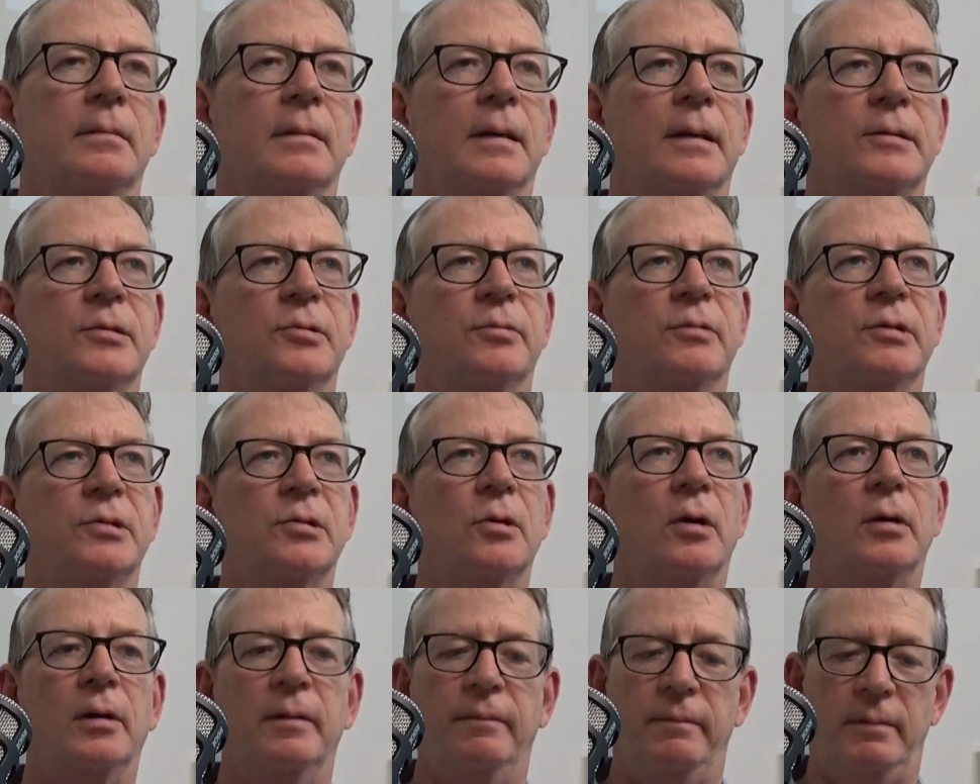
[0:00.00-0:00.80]
as a
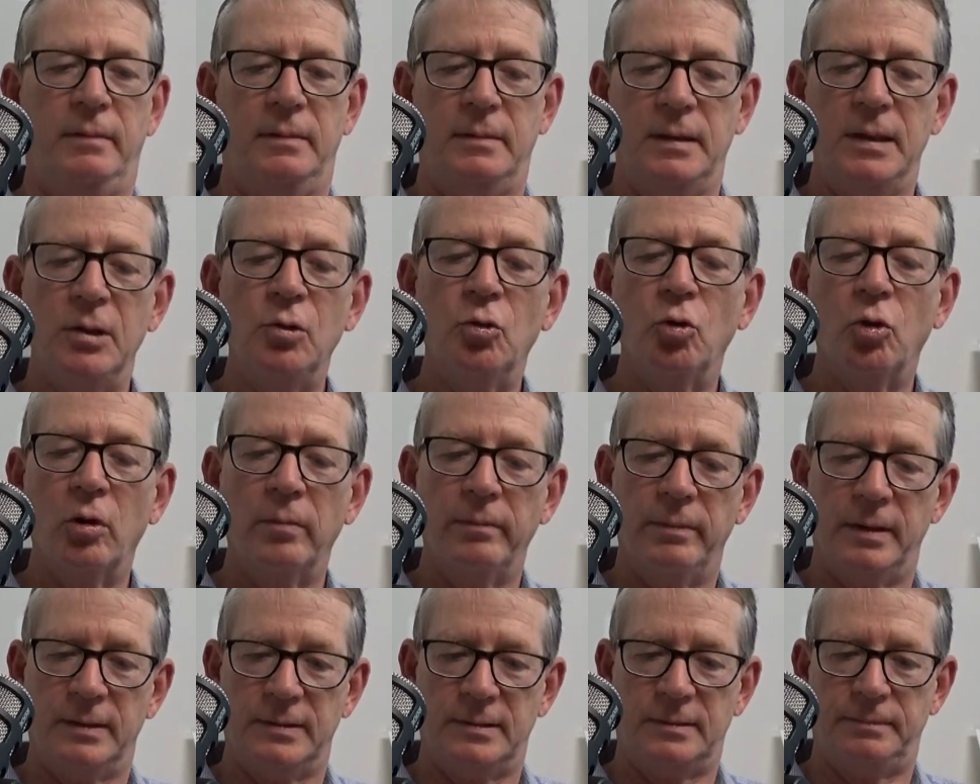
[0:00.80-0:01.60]
result of
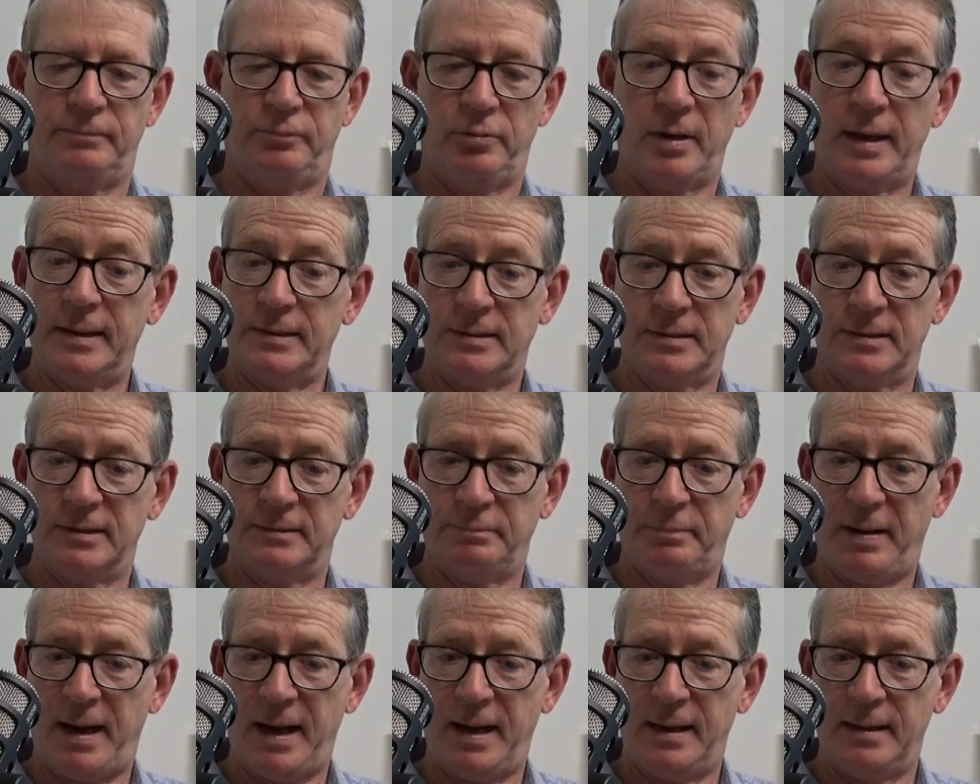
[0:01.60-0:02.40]
enormous
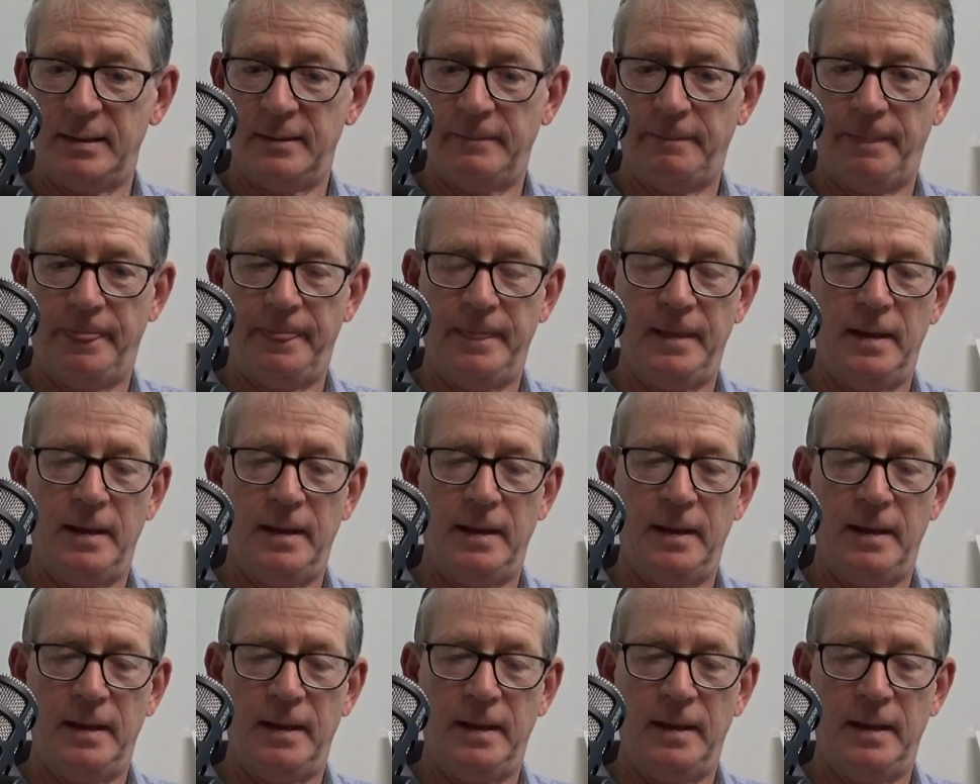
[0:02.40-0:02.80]
prices paid